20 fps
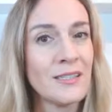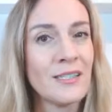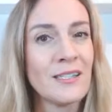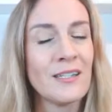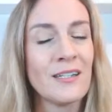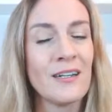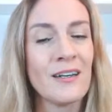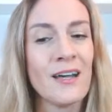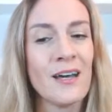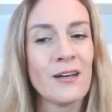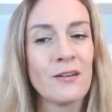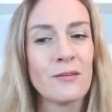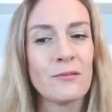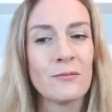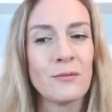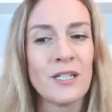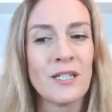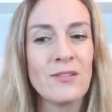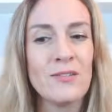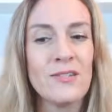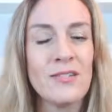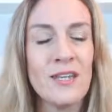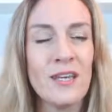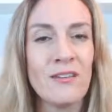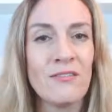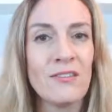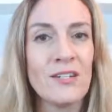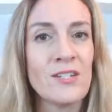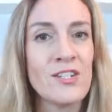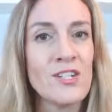Now, when you say
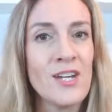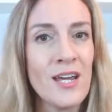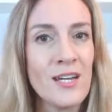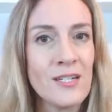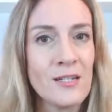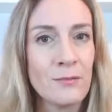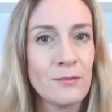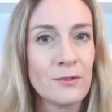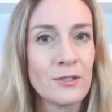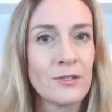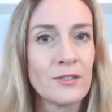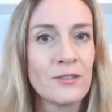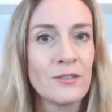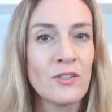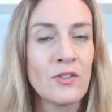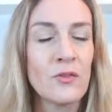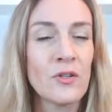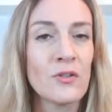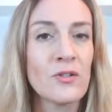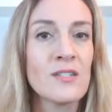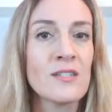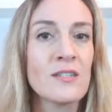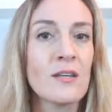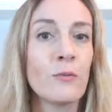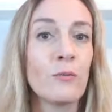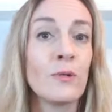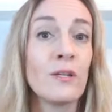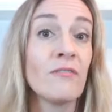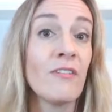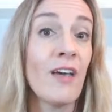vegetable, you notice that
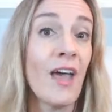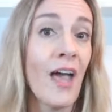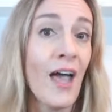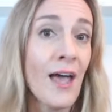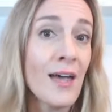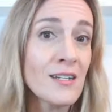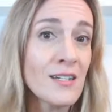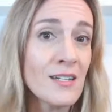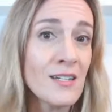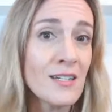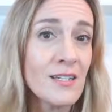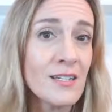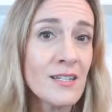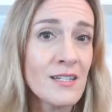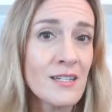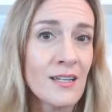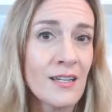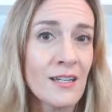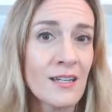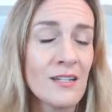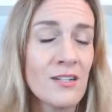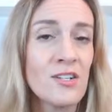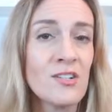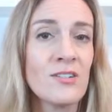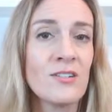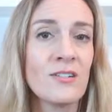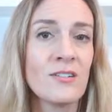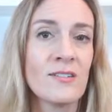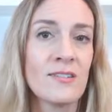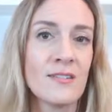we've added an
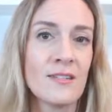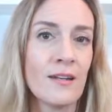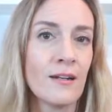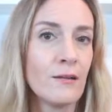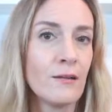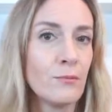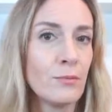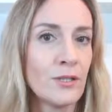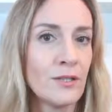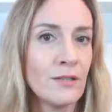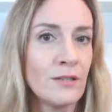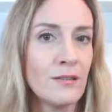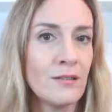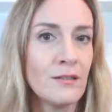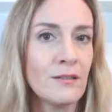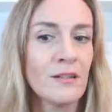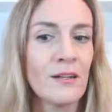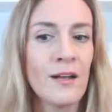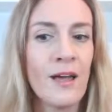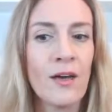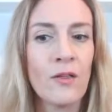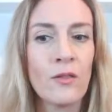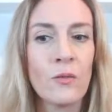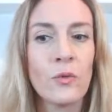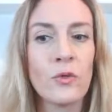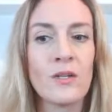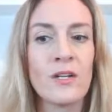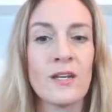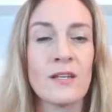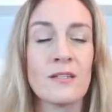additional syllable. Now the
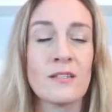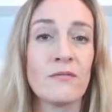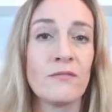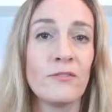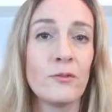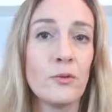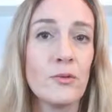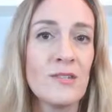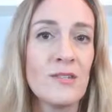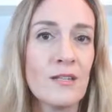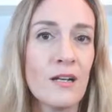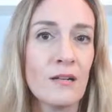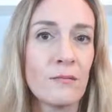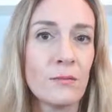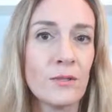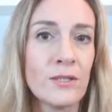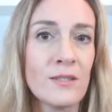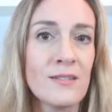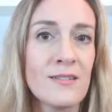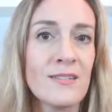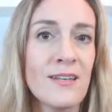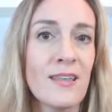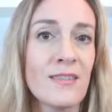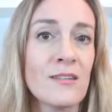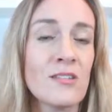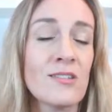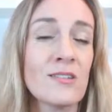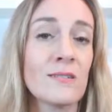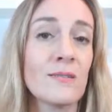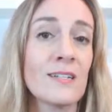word has 4 syllables and the
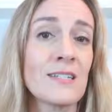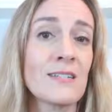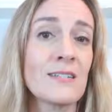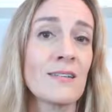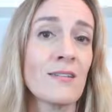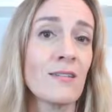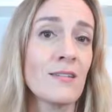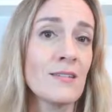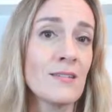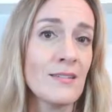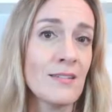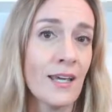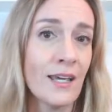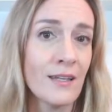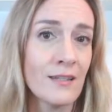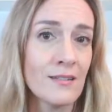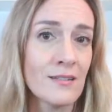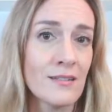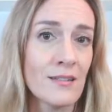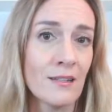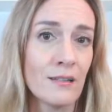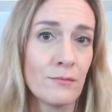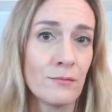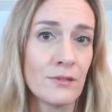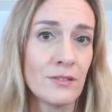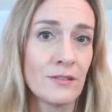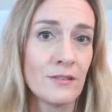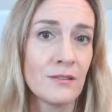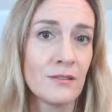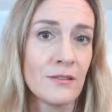stress is on the second
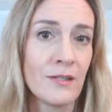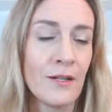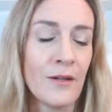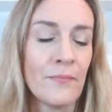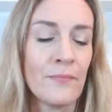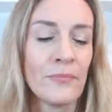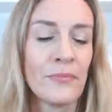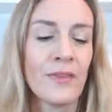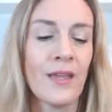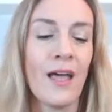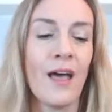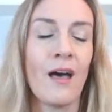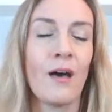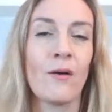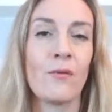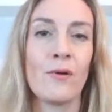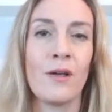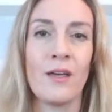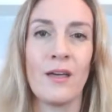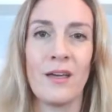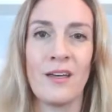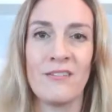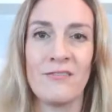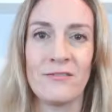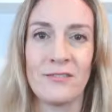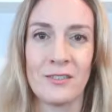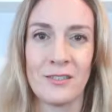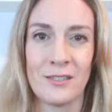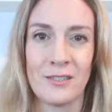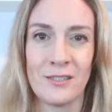syllable.
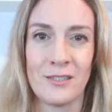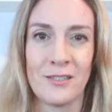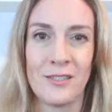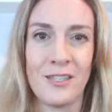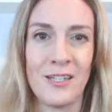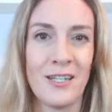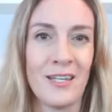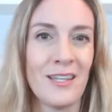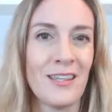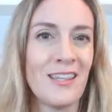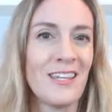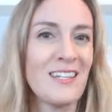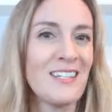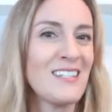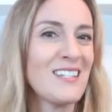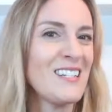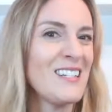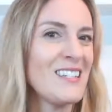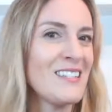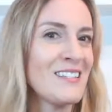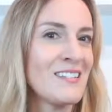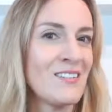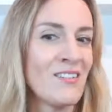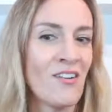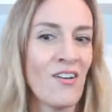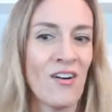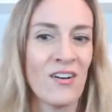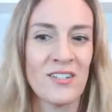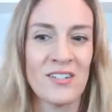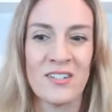However, this is
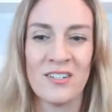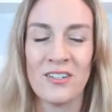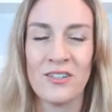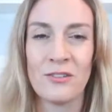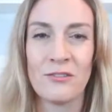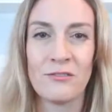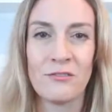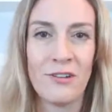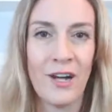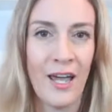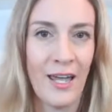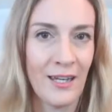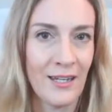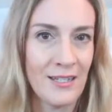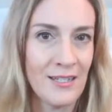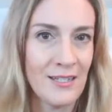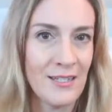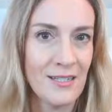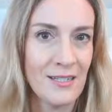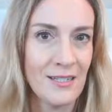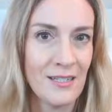not correct.